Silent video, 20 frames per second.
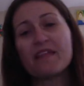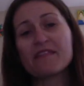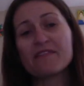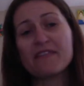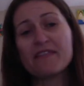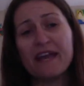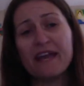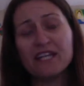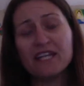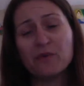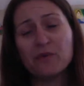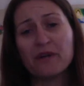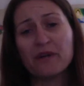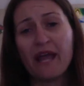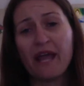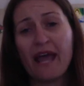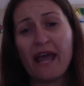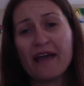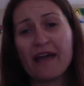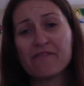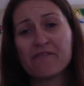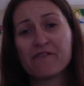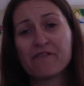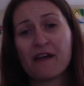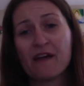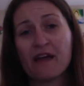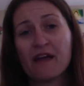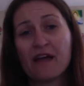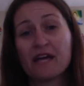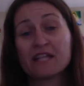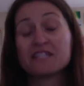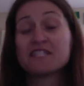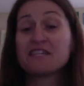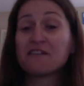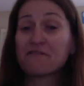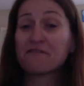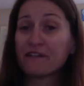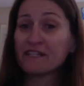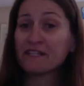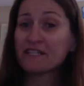Then you want to have
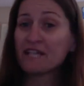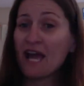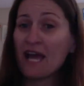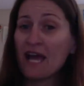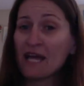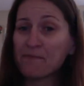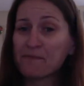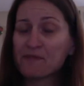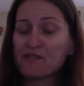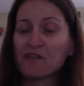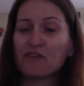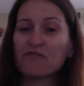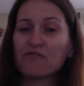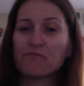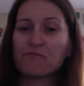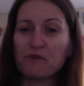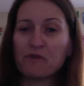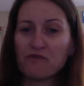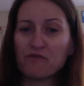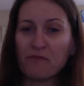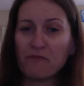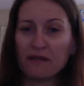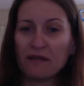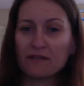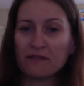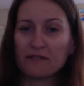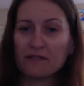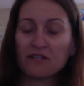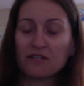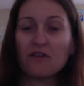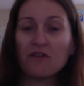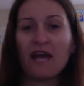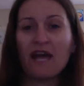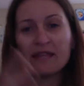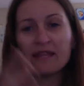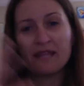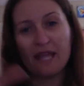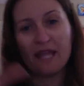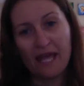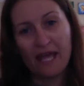different types of movement. So you
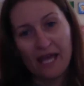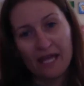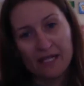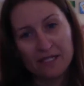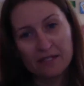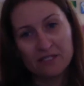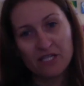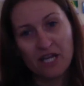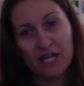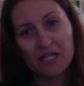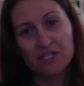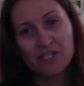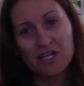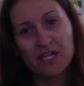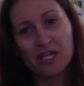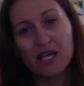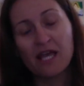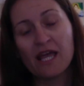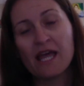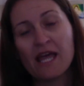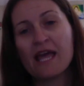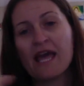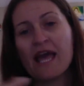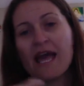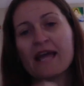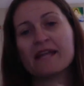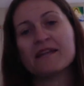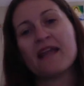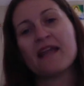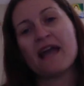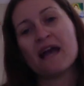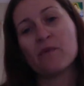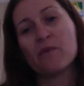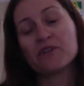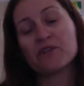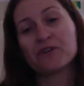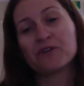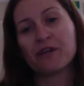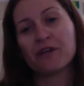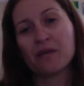had the head changing, and now we're
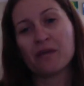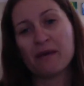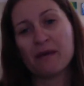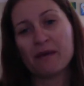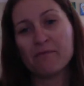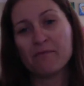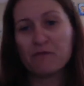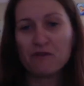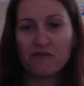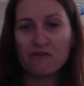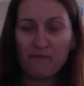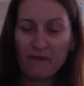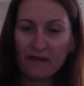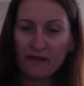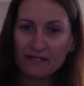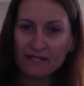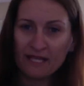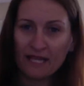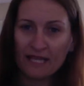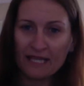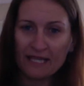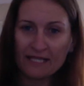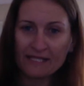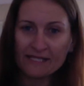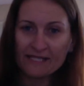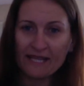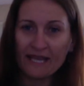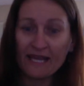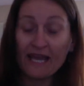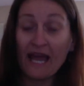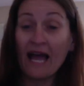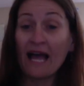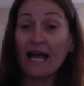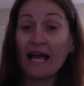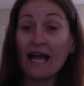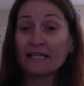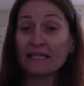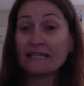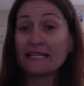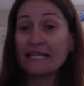talking about movements that, let's say,
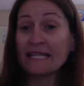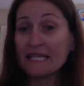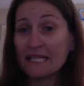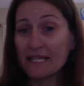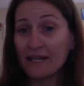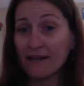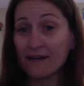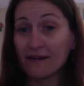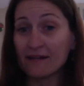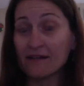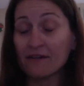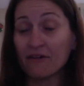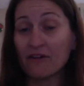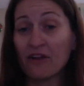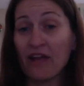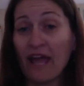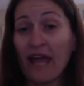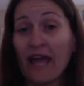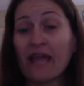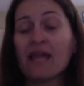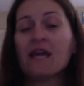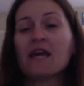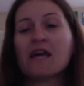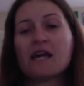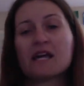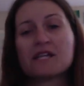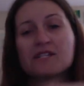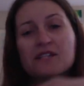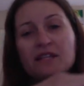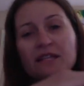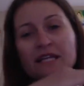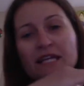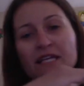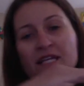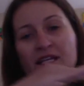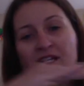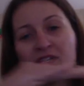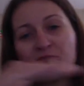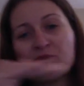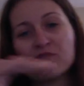are linear, okay? So
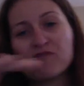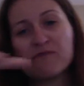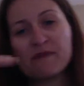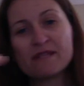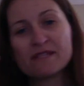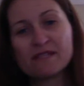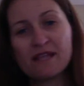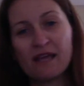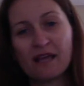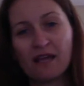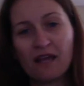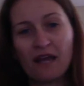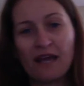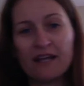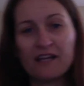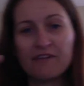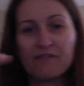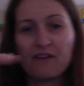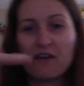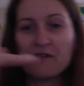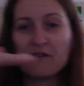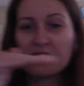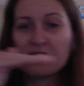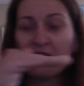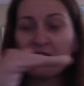linear is movements that kind of go,